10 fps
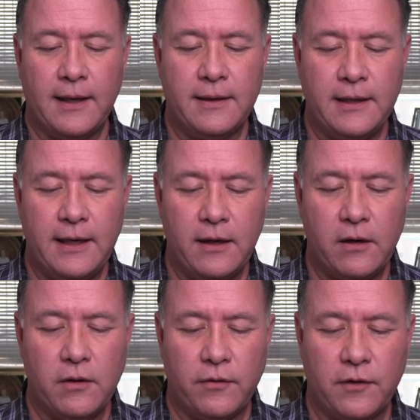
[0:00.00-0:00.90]
And
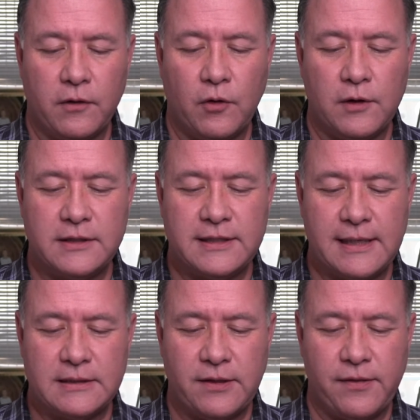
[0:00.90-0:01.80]
here the Lord
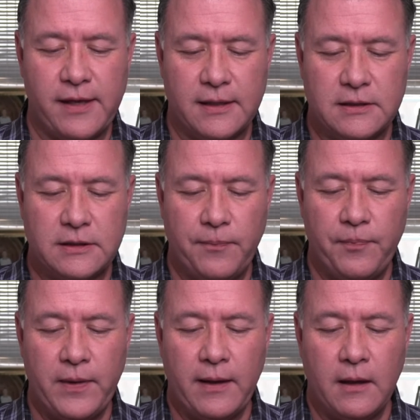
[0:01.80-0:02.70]
says this
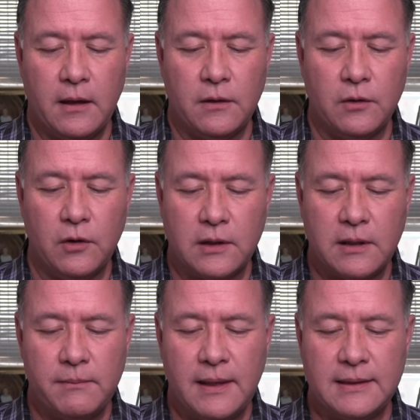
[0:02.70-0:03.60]
Look
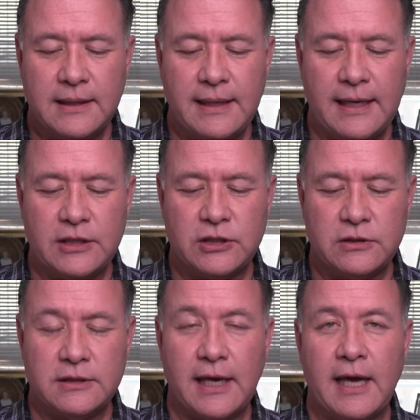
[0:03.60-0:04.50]
among the
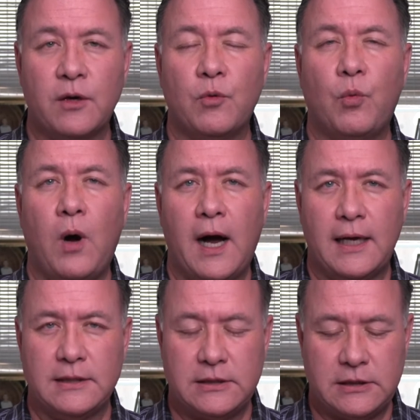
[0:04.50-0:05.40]
nations and
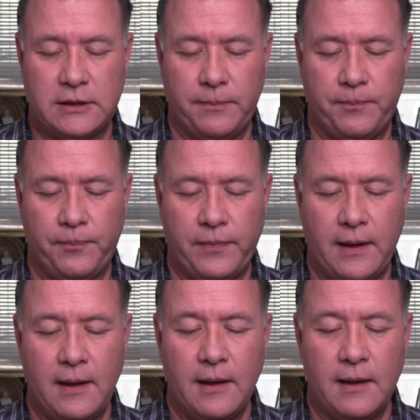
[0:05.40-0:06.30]
watch.
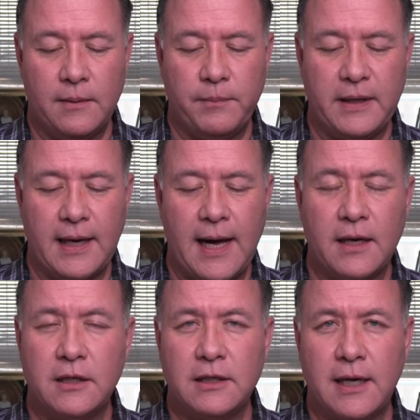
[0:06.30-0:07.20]
Be
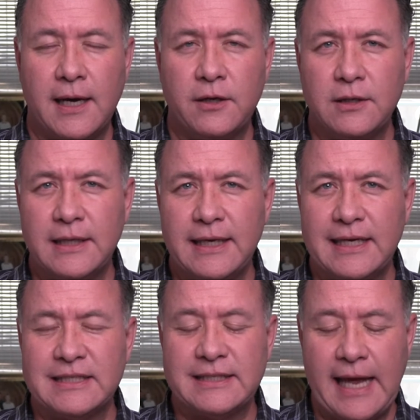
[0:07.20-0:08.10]
utterly
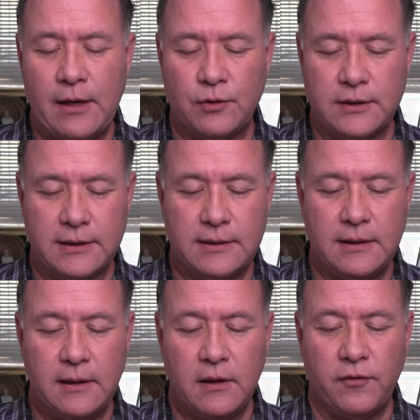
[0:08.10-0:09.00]
astounded,
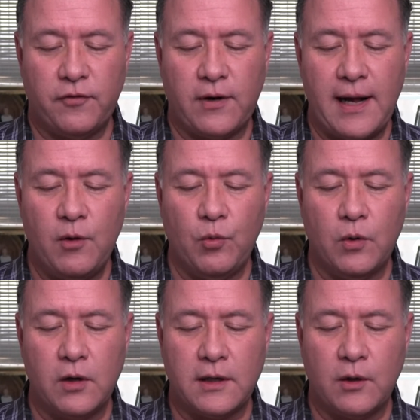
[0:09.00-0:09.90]
for I'll
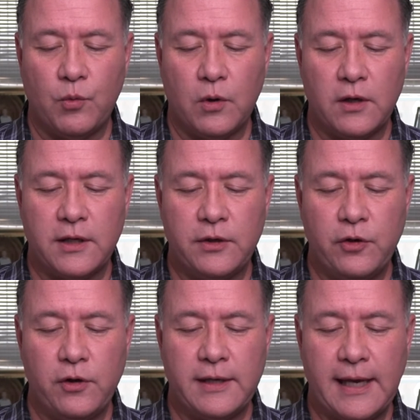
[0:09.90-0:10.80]
work a work in
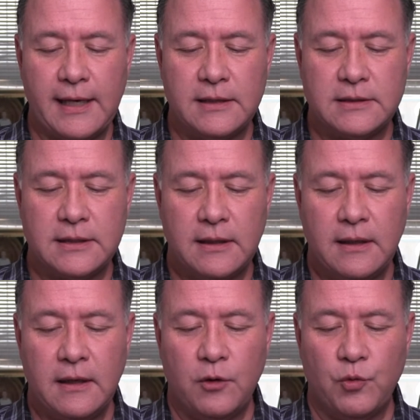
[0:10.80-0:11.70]
your days
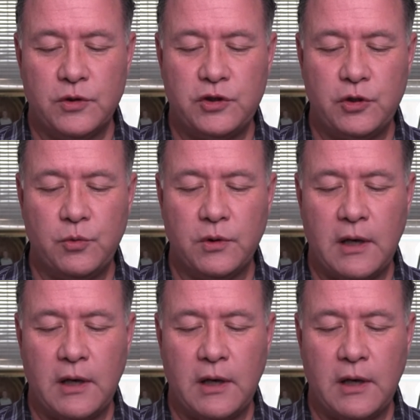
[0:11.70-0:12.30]
which you would